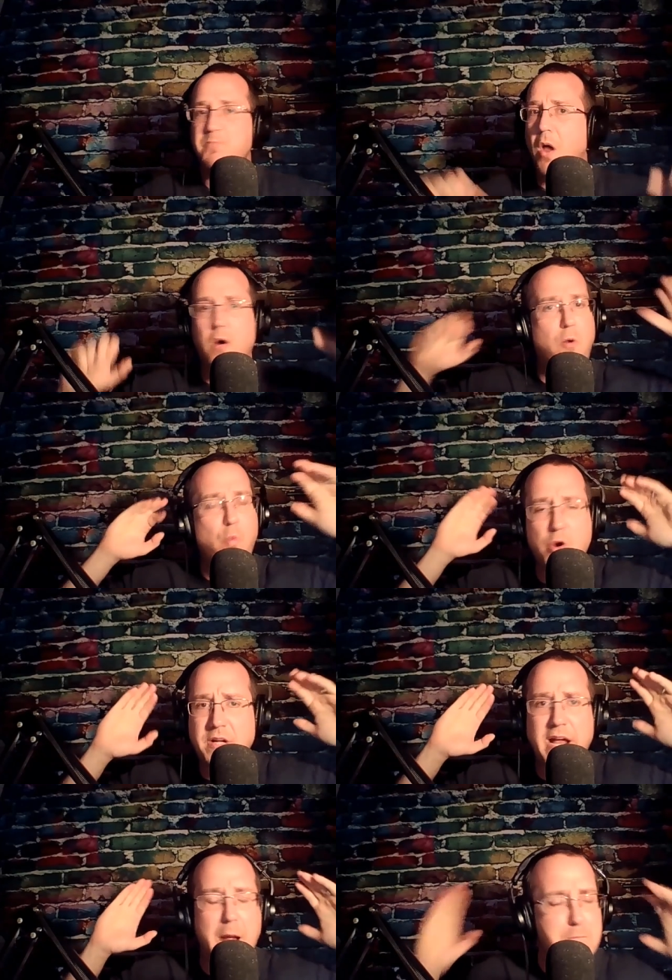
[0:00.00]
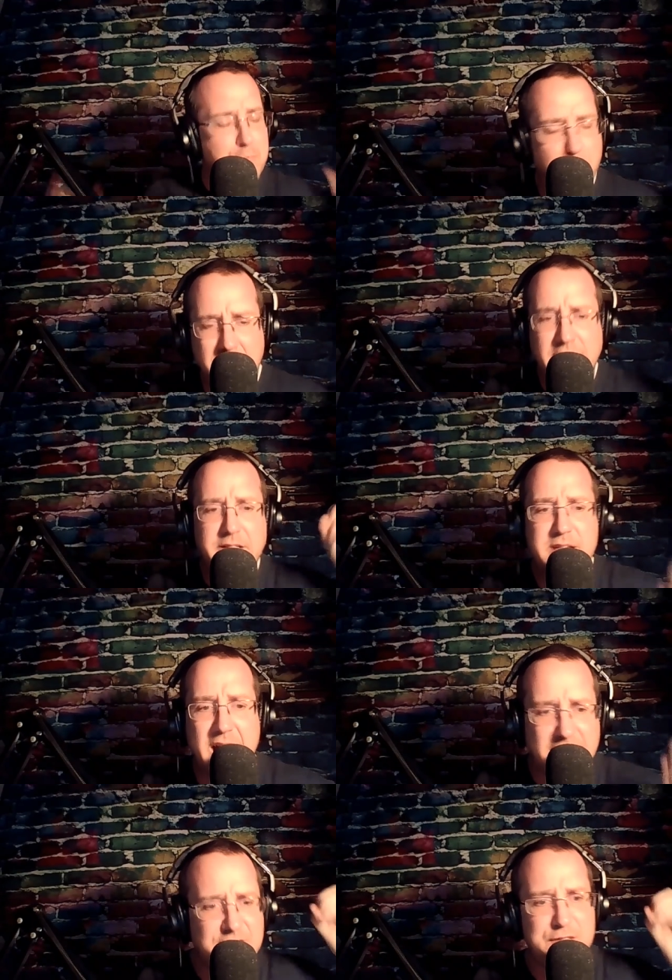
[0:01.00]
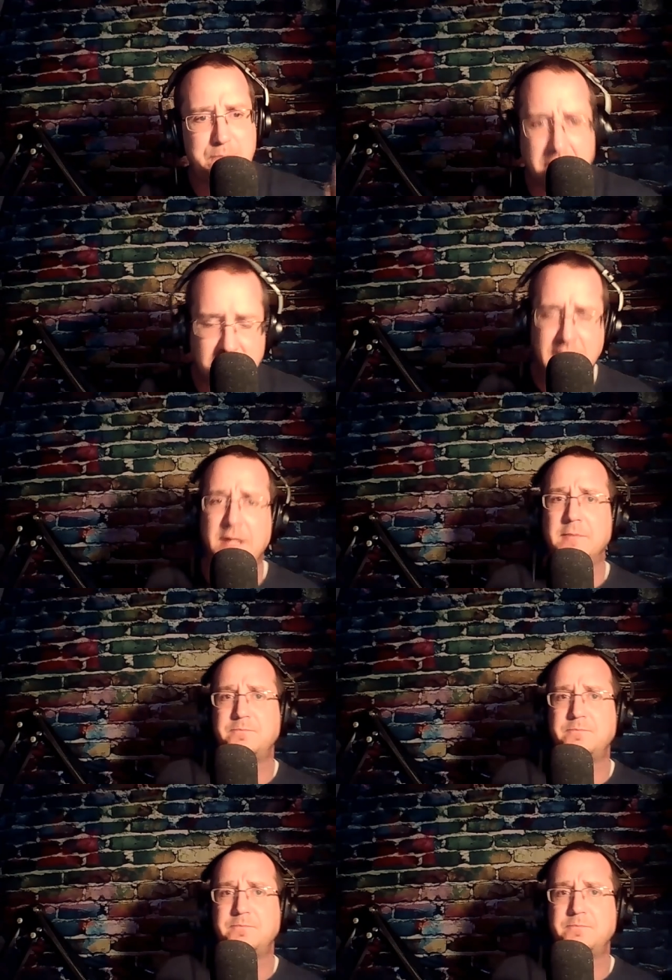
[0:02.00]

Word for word: are working at breakneck speed